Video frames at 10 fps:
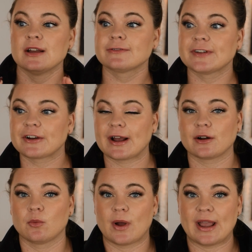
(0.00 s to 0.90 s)
figure out
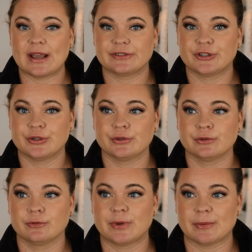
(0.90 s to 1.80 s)
a way
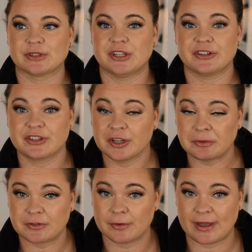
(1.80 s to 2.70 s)
to be able to
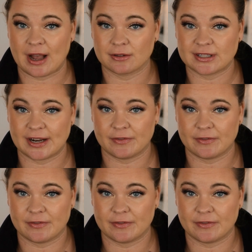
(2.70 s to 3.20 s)
distinguish from the outside